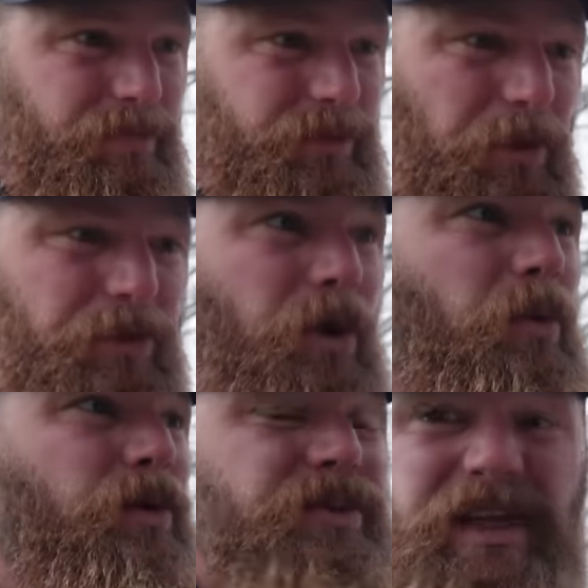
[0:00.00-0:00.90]
don't know
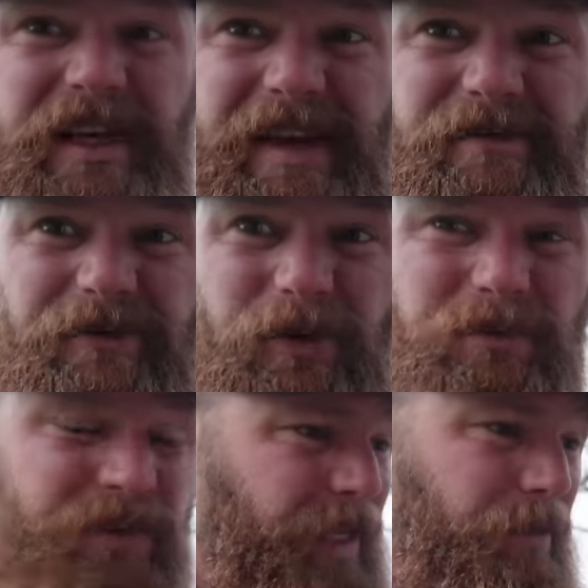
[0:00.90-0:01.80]
what's in it
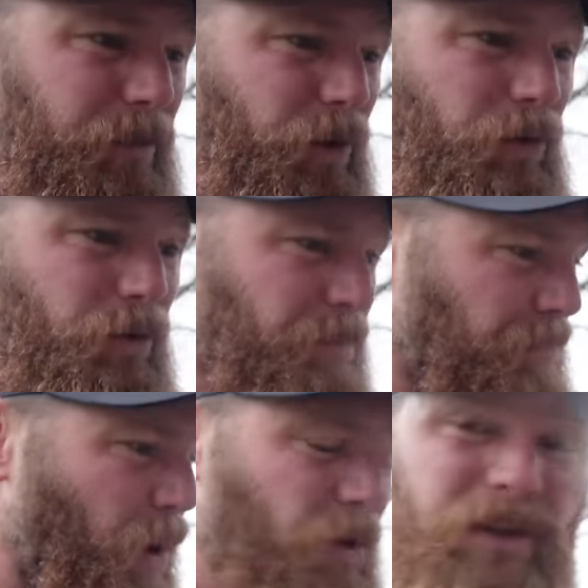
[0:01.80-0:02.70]
from Temu
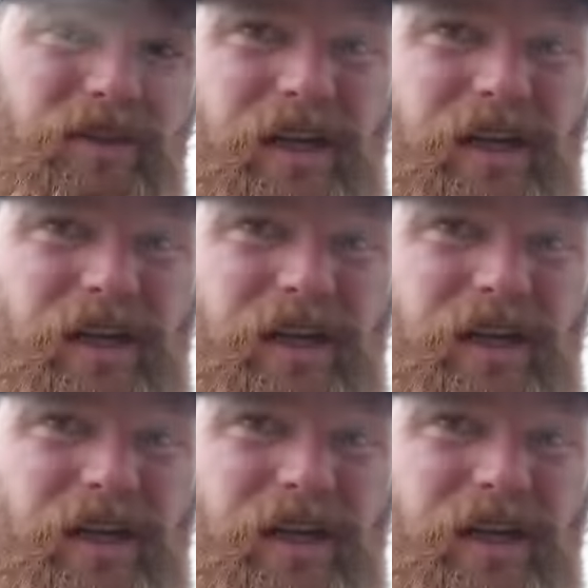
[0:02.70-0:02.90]
box